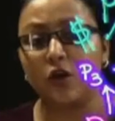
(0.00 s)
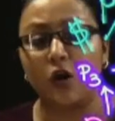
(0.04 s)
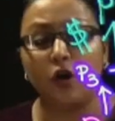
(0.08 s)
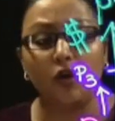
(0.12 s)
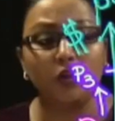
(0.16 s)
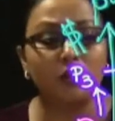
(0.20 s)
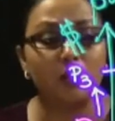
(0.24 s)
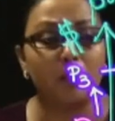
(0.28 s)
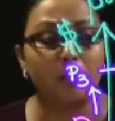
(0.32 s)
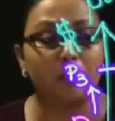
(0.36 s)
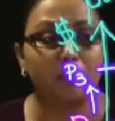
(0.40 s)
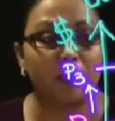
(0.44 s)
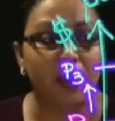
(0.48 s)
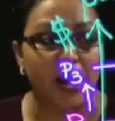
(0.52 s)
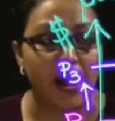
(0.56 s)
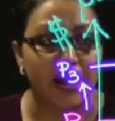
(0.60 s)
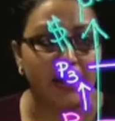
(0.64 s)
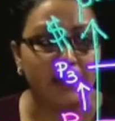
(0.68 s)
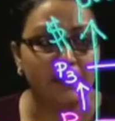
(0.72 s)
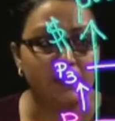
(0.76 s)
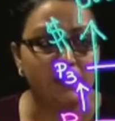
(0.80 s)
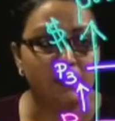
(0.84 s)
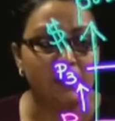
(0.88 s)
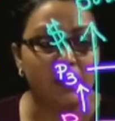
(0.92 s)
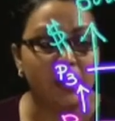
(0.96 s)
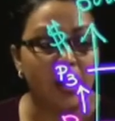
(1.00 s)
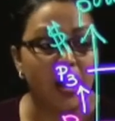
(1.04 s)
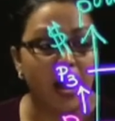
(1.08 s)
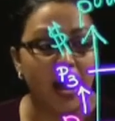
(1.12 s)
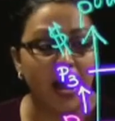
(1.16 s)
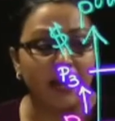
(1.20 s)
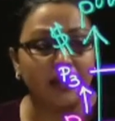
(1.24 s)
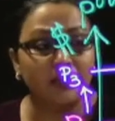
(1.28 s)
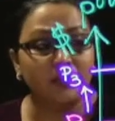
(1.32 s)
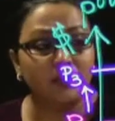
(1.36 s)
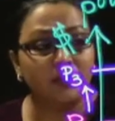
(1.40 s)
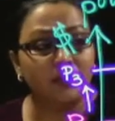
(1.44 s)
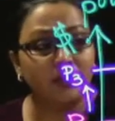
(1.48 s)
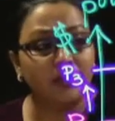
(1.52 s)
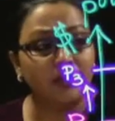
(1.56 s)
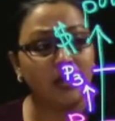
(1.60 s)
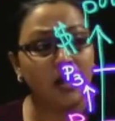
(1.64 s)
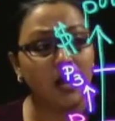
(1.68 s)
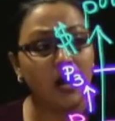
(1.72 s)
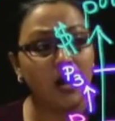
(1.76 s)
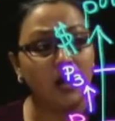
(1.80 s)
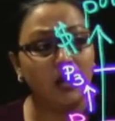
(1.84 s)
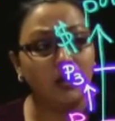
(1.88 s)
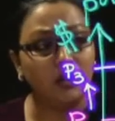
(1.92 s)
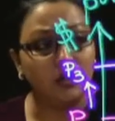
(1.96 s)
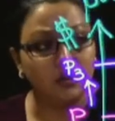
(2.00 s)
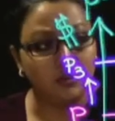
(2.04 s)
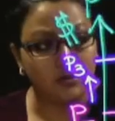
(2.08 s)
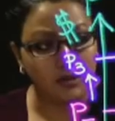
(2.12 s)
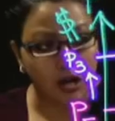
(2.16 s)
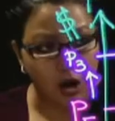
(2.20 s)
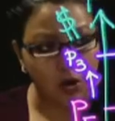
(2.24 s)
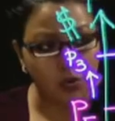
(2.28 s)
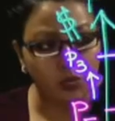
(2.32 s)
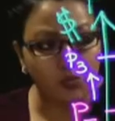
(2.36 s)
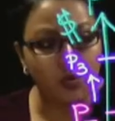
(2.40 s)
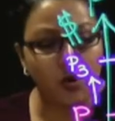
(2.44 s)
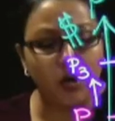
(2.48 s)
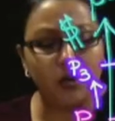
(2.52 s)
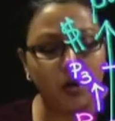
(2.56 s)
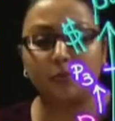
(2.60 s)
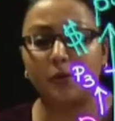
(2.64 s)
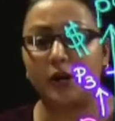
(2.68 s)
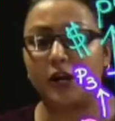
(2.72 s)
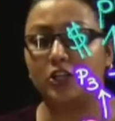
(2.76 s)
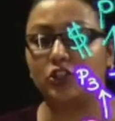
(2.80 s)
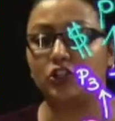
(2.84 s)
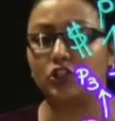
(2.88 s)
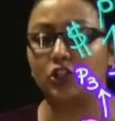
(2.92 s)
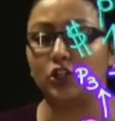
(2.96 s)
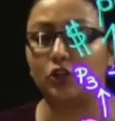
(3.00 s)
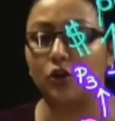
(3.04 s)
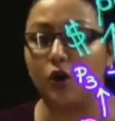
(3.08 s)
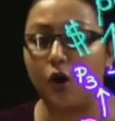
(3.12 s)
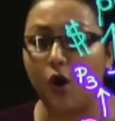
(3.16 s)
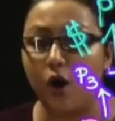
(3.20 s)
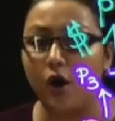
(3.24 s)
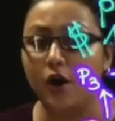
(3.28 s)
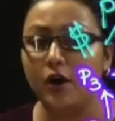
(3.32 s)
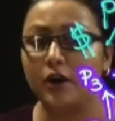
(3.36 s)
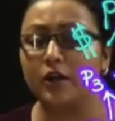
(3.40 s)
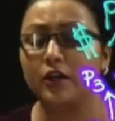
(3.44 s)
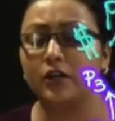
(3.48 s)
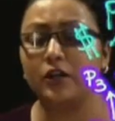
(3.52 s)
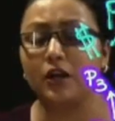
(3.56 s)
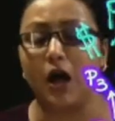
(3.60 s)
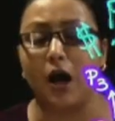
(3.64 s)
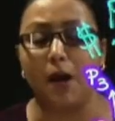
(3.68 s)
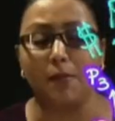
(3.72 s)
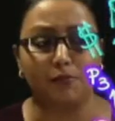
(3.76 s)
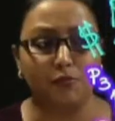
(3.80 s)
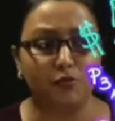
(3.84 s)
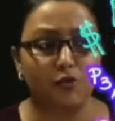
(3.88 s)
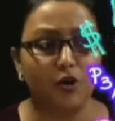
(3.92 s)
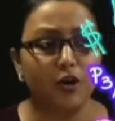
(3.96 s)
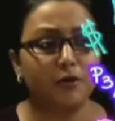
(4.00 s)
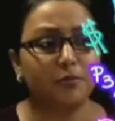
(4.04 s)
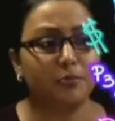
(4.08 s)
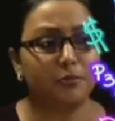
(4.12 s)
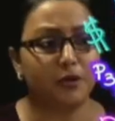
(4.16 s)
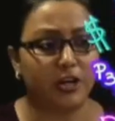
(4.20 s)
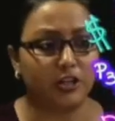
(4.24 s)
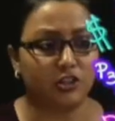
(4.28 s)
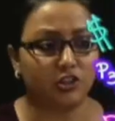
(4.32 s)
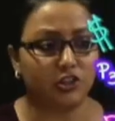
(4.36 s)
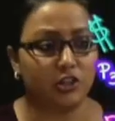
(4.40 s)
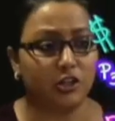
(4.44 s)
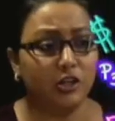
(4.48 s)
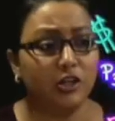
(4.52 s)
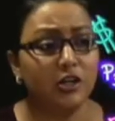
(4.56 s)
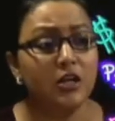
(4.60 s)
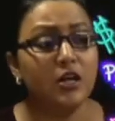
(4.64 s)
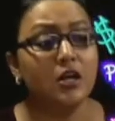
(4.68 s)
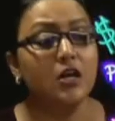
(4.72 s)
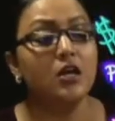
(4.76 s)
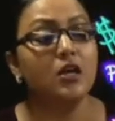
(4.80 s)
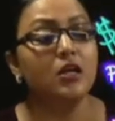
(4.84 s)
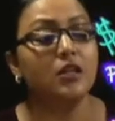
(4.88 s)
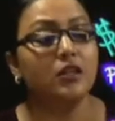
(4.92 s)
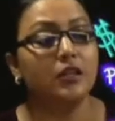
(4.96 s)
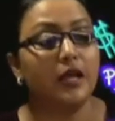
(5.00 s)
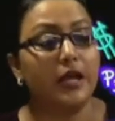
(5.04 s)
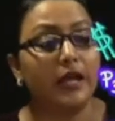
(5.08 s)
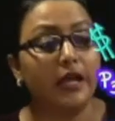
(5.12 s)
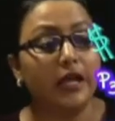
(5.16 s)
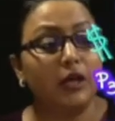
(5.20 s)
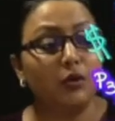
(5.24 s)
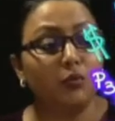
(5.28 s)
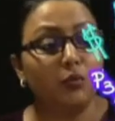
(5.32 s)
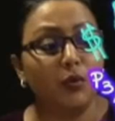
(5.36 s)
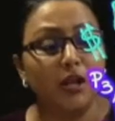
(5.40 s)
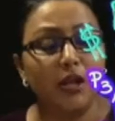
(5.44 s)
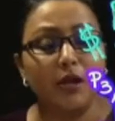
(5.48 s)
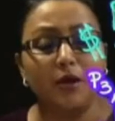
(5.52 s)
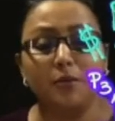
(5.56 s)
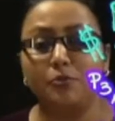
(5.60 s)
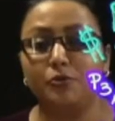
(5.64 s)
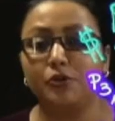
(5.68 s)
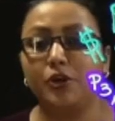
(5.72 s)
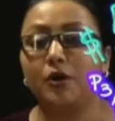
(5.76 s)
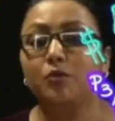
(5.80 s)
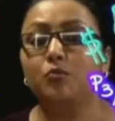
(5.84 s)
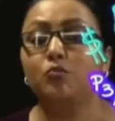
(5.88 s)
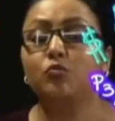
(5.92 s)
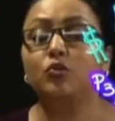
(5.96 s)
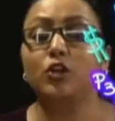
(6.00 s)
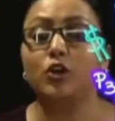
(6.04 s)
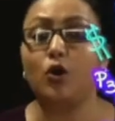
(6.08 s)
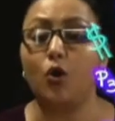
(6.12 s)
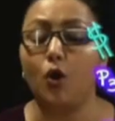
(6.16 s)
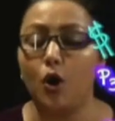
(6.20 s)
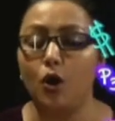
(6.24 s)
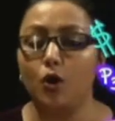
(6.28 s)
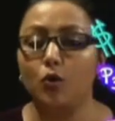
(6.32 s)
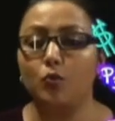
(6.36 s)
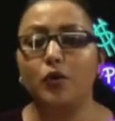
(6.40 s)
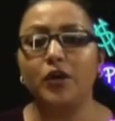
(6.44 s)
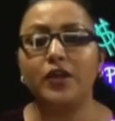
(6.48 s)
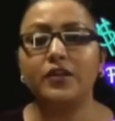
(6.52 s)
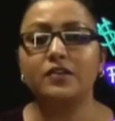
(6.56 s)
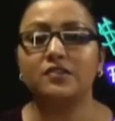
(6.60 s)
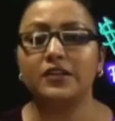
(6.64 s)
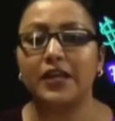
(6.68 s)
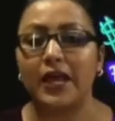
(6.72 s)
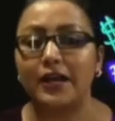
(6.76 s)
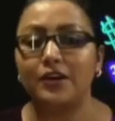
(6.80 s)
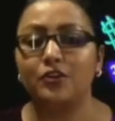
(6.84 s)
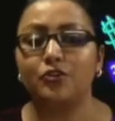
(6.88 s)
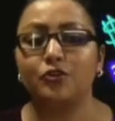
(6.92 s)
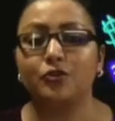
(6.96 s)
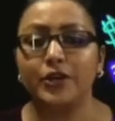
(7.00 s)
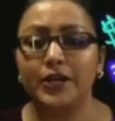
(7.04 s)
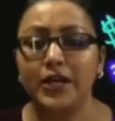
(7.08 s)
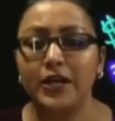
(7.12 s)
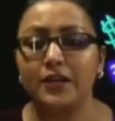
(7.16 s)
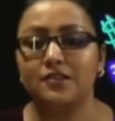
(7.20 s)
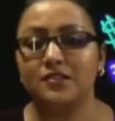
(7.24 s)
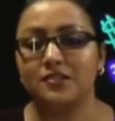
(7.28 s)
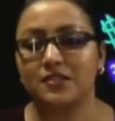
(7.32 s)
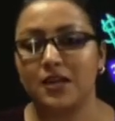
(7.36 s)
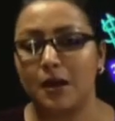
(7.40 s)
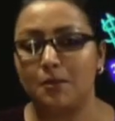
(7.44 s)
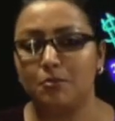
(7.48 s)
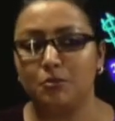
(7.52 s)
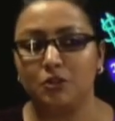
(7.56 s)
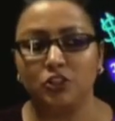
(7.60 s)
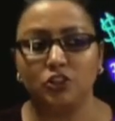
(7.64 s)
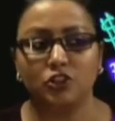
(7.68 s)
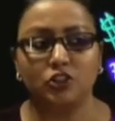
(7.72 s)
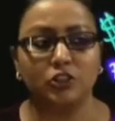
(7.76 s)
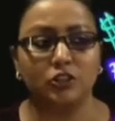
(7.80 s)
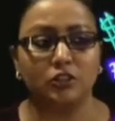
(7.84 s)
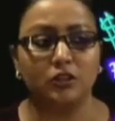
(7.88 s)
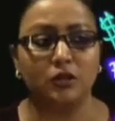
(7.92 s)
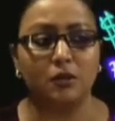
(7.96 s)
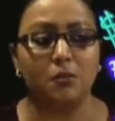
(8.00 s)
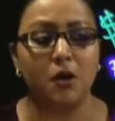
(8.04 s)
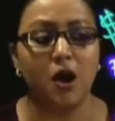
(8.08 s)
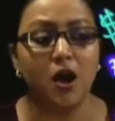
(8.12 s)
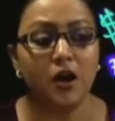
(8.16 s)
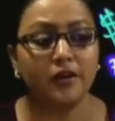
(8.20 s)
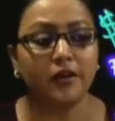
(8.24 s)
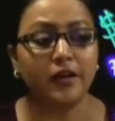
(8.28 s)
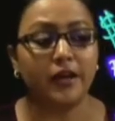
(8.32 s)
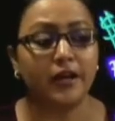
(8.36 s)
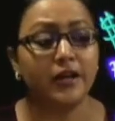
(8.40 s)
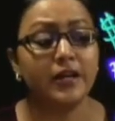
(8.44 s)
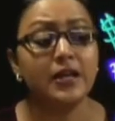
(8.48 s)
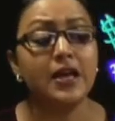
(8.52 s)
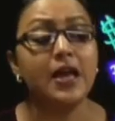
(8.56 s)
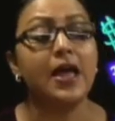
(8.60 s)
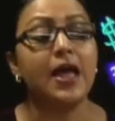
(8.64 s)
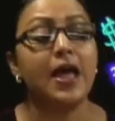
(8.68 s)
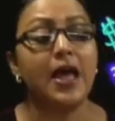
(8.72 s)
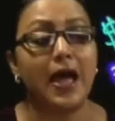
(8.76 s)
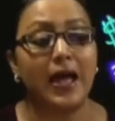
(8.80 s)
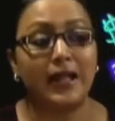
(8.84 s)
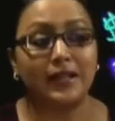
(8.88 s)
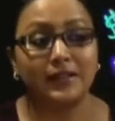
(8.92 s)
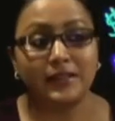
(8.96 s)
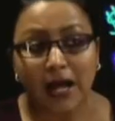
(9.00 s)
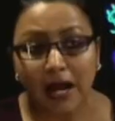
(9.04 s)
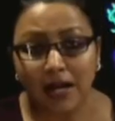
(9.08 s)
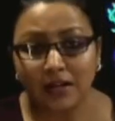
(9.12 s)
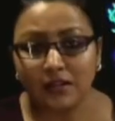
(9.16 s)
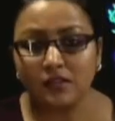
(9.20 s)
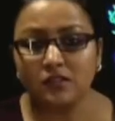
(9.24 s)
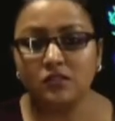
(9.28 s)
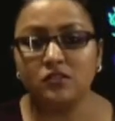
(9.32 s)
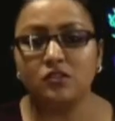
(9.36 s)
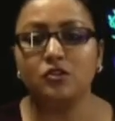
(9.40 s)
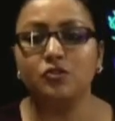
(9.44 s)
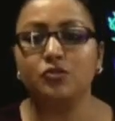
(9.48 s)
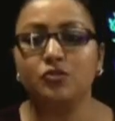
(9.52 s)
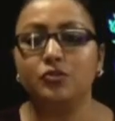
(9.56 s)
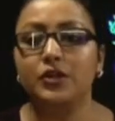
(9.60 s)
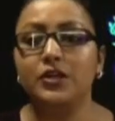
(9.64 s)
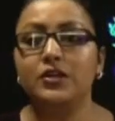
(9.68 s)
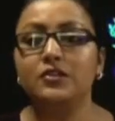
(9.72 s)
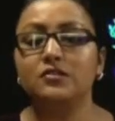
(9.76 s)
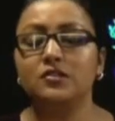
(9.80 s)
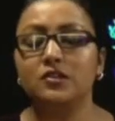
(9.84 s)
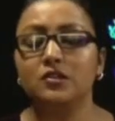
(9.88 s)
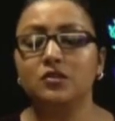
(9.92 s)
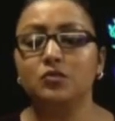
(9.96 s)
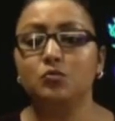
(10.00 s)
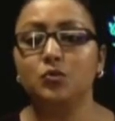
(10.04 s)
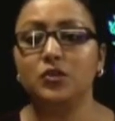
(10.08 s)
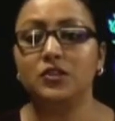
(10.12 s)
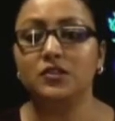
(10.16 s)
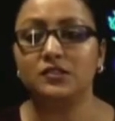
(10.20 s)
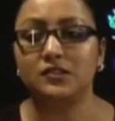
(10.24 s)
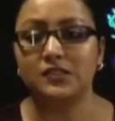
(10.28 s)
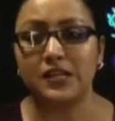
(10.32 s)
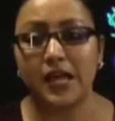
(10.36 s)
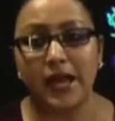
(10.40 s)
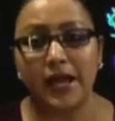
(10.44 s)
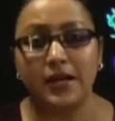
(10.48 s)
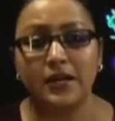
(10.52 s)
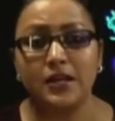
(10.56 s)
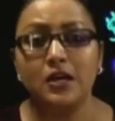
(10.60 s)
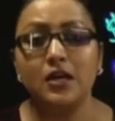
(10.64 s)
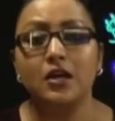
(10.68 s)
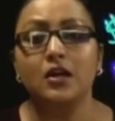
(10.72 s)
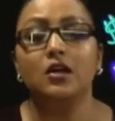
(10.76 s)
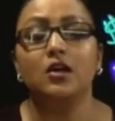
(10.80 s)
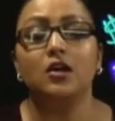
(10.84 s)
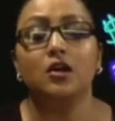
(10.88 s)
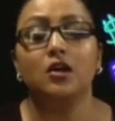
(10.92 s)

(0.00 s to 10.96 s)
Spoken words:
on the price, either an downward pressure or an upward pressure, the equilibrium will always get re-established in the market. And that is the reason we said